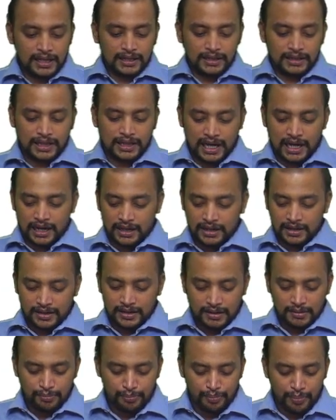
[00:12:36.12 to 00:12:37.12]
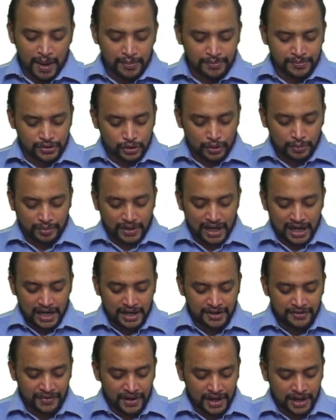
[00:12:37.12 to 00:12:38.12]
Then, funds
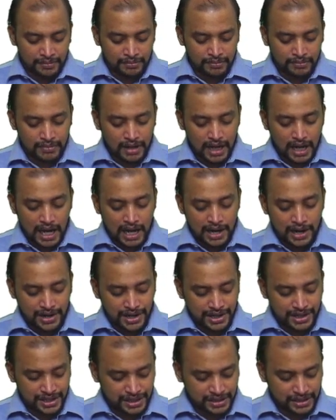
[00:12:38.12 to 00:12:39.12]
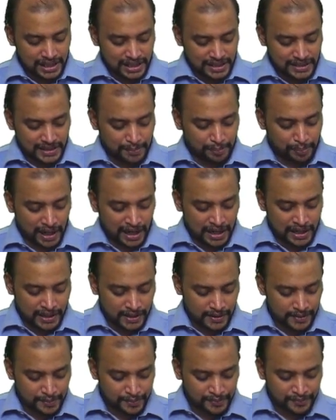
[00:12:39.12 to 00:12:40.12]
obtained from unregistered
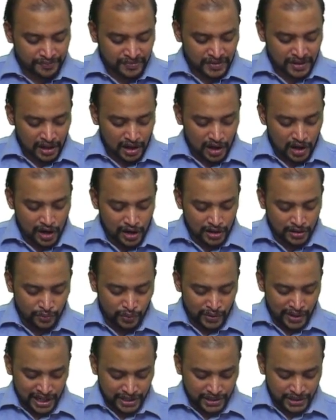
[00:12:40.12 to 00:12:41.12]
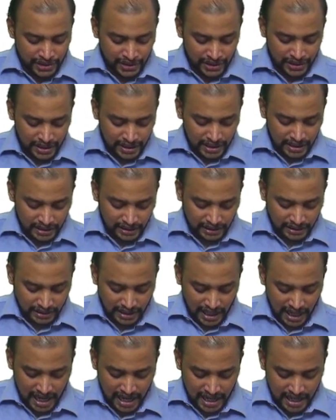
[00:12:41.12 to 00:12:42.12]
supplier on which
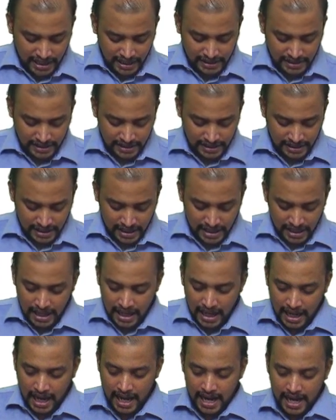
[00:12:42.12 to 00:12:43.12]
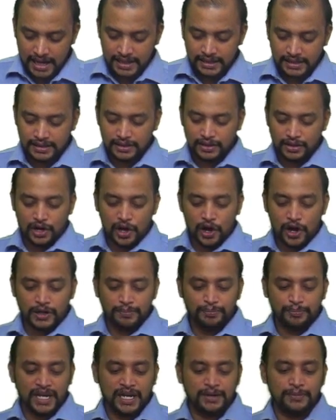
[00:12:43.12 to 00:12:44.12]
tax has
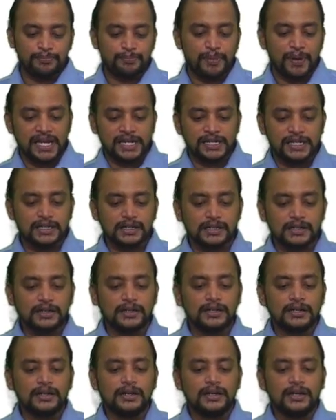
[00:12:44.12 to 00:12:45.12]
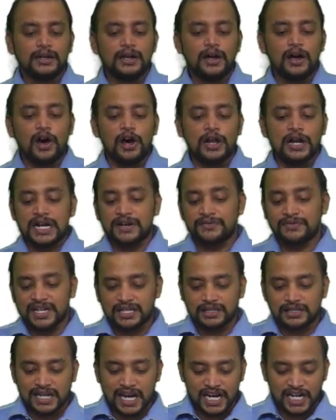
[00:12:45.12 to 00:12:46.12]
not been paid on
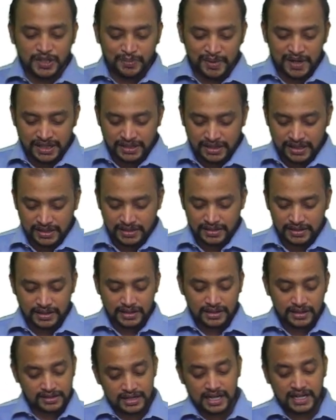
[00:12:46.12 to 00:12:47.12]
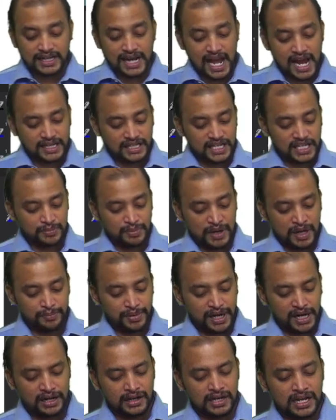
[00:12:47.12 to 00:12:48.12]
reverse charge basis. So, tax has been
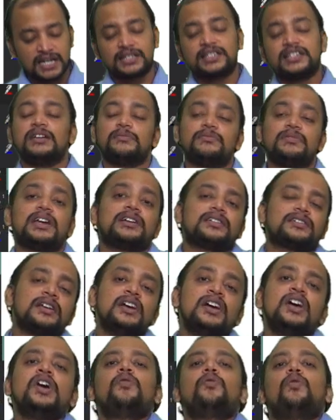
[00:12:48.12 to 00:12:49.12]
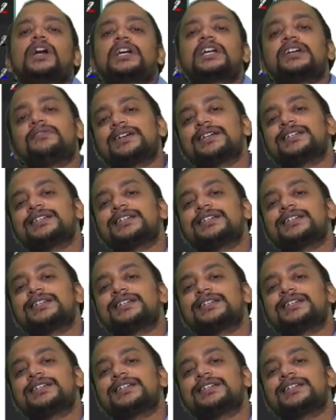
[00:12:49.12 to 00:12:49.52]
paid on RCM. Yes, whatever